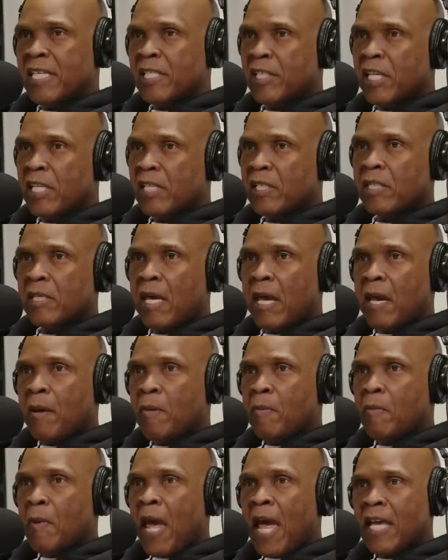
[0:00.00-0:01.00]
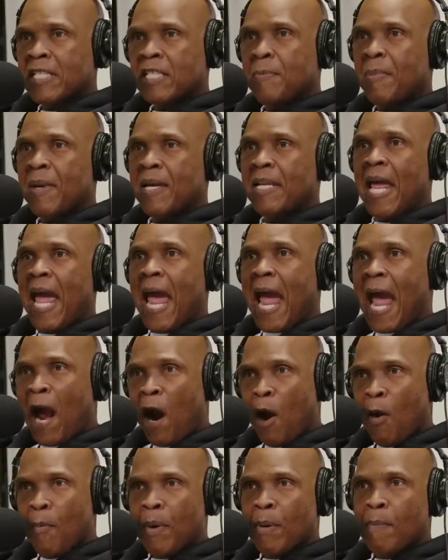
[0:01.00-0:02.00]
is this has it been
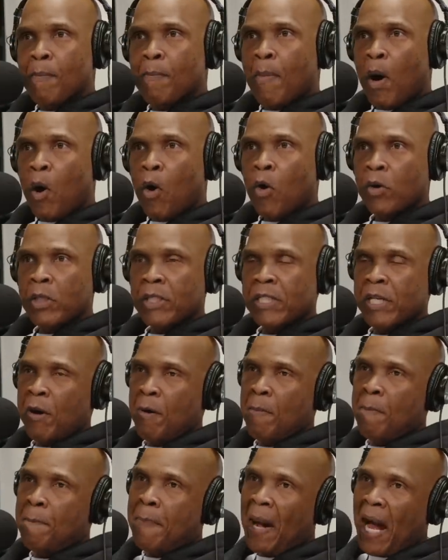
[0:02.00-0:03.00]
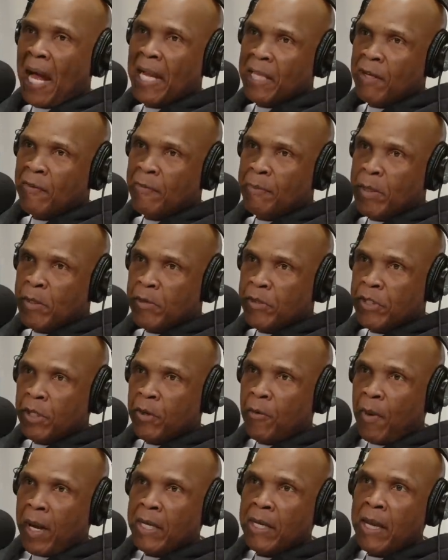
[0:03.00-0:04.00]
album mode? Is there a body of
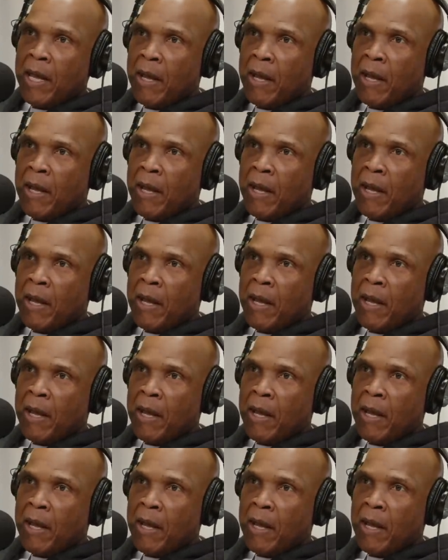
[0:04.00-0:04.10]
music right